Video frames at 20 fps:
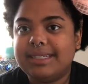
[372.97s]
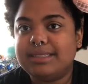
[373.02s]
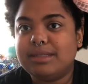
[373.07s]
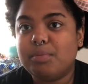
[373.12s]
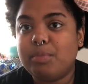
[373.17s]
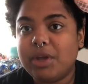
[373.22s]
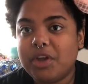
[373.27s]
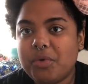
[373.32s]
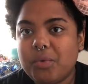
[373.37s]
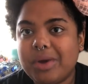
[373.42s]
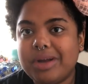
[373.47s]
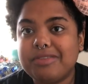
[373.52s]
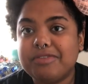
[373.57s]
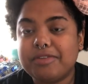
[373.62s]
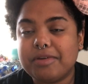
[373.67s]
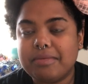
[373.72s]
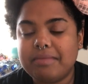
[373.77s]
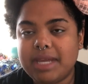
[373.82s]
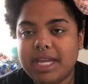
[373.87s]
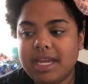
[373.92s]
it's a big one
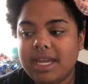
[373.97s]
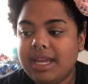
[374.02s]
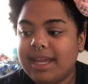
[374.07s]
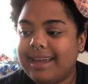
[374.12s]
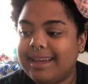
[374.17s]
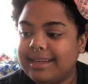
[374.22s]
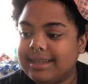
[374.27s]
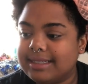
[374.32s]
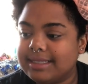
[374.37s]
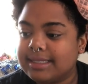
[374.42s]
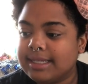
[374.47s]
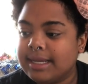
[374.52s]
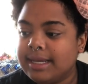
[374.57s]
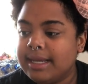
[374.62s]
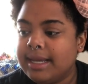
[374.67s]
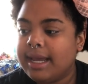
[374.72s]
for me, is